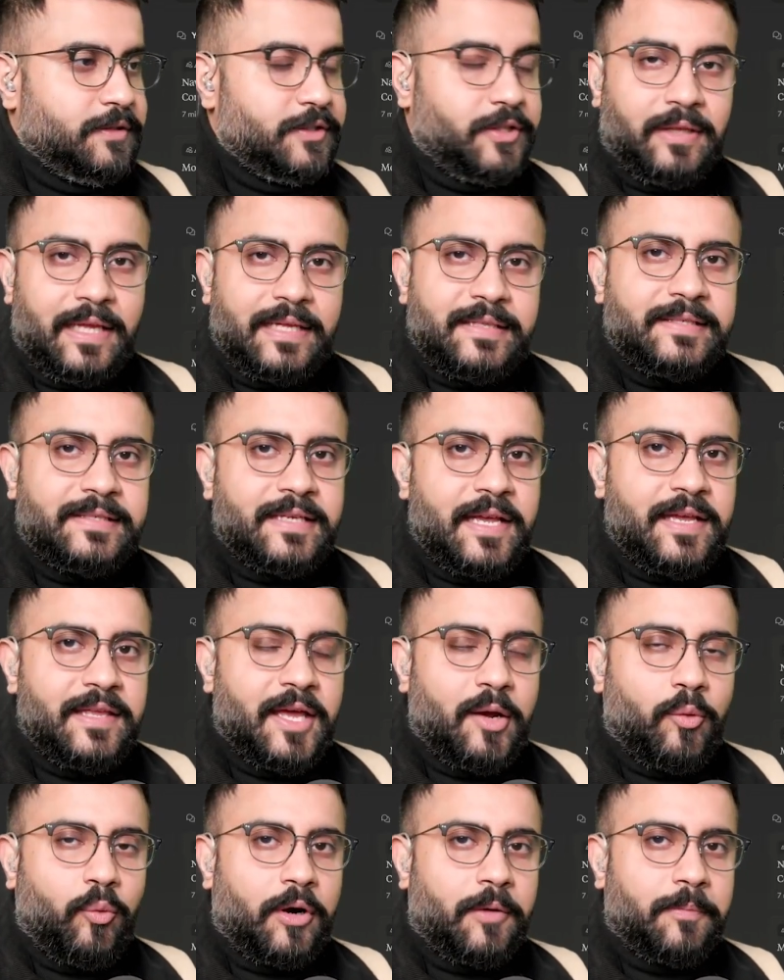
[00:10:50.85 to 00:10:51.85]
So let's say
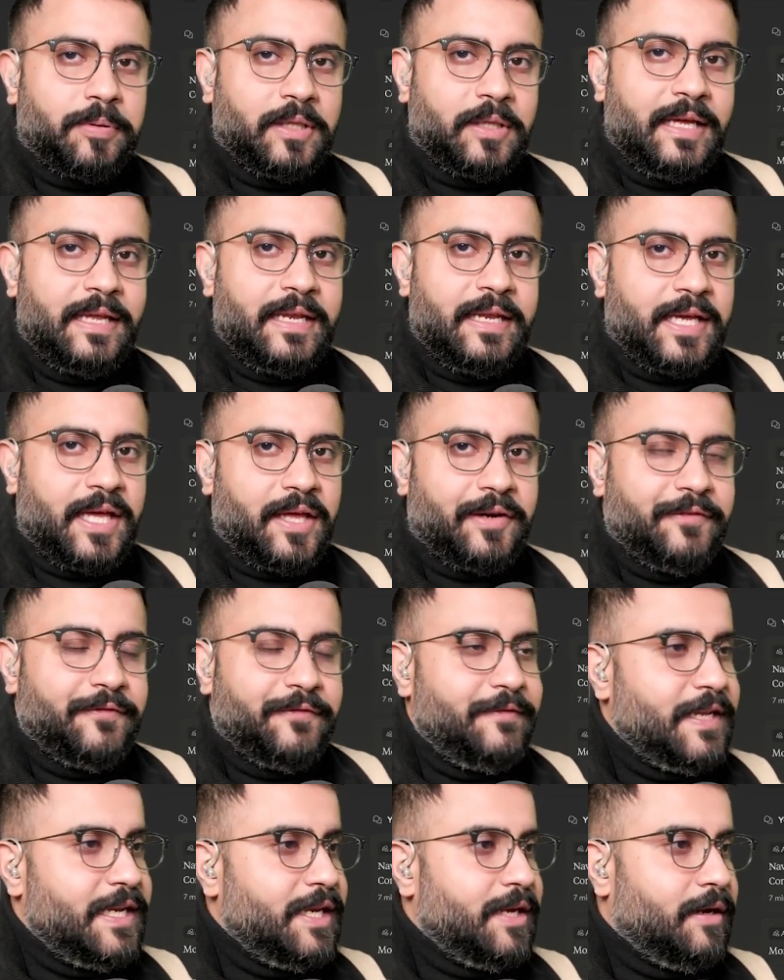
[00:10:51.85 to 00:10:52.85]
that we're planning out a
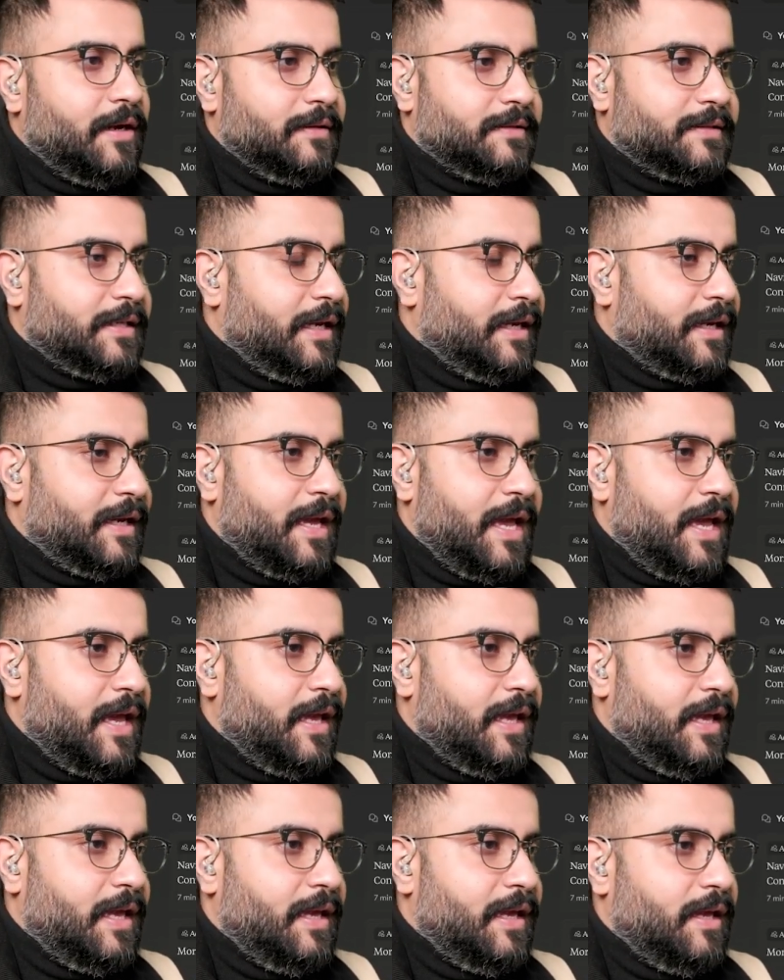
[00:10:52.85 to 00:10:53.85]
video. It's like,
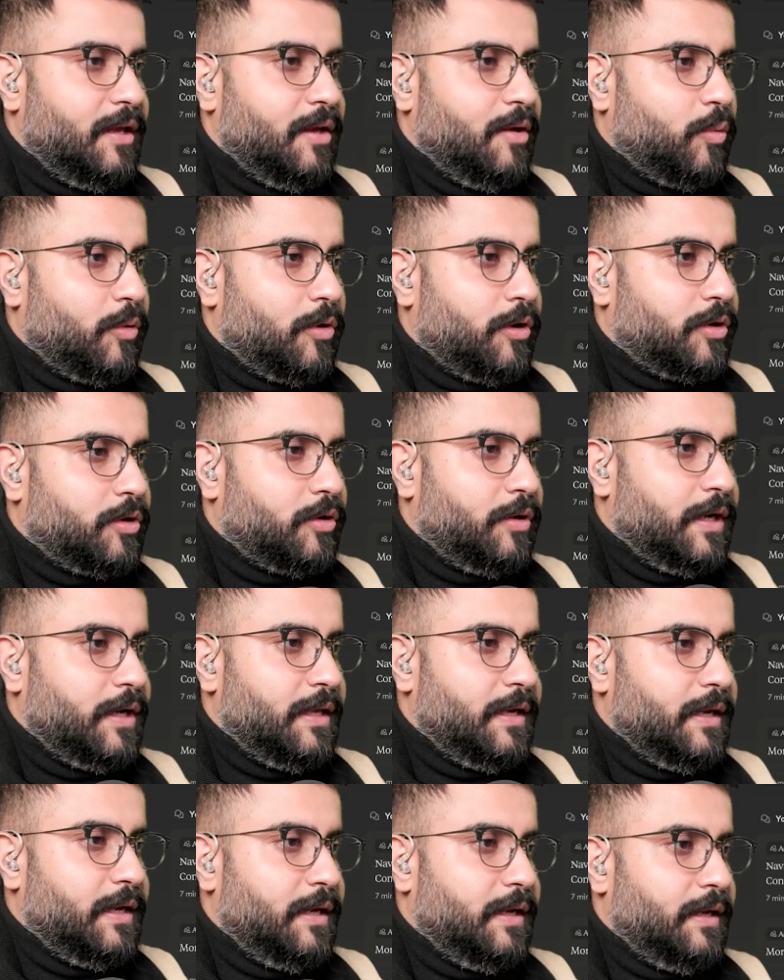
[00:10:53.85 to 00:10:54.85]
hey, we're
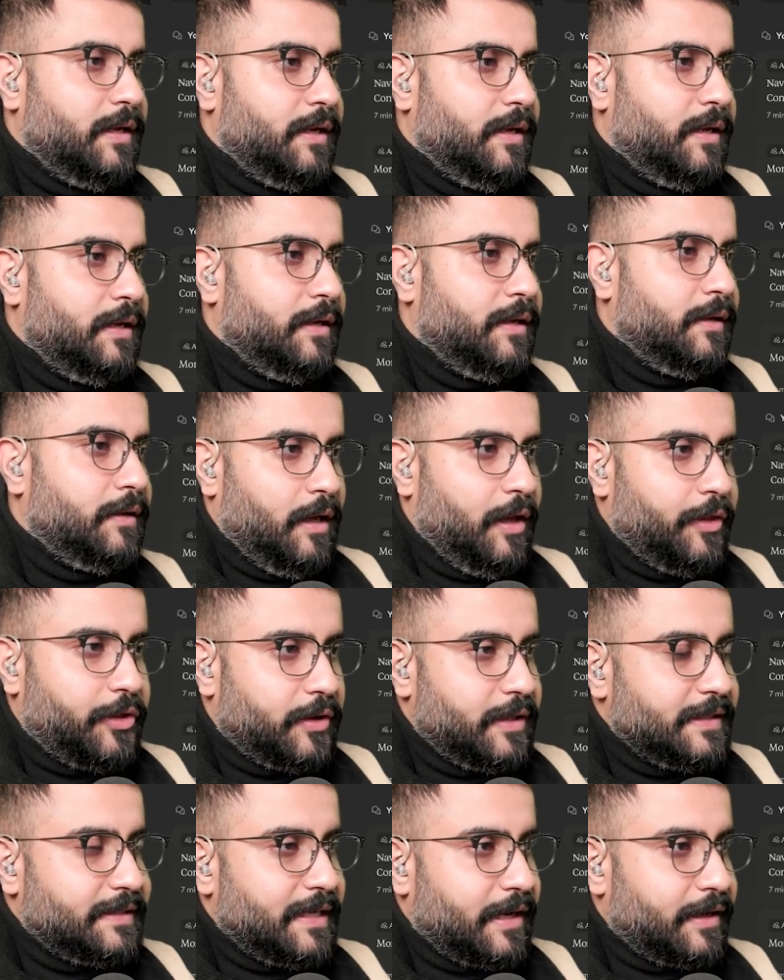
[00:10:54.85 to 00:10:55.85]
creating a
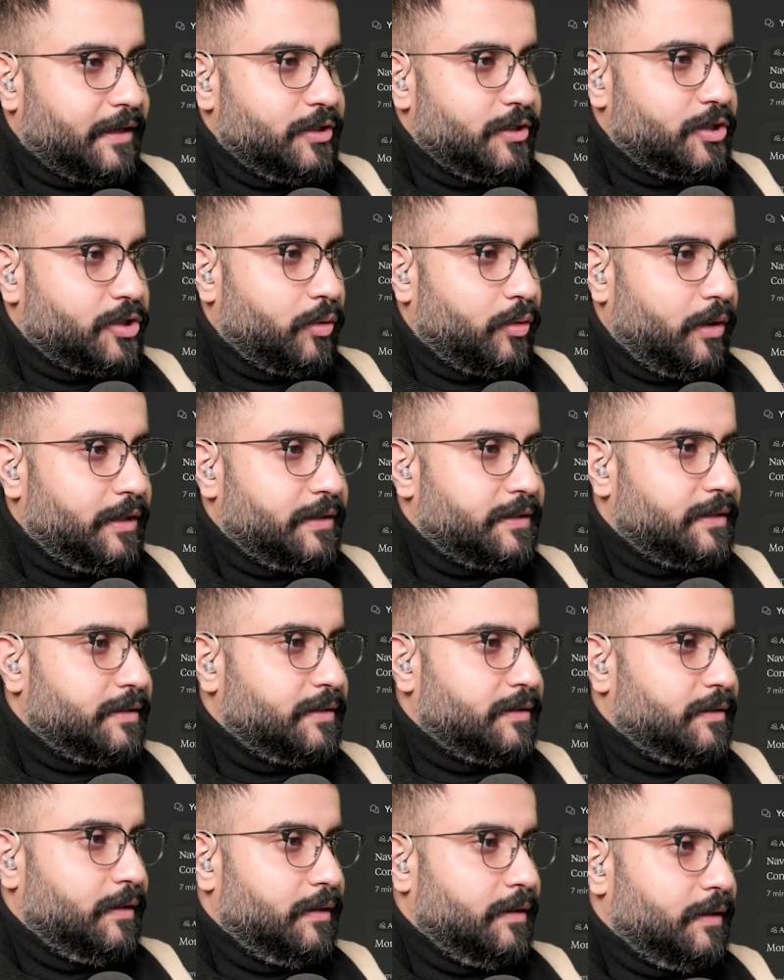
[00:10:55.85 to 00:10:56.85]
30-second short.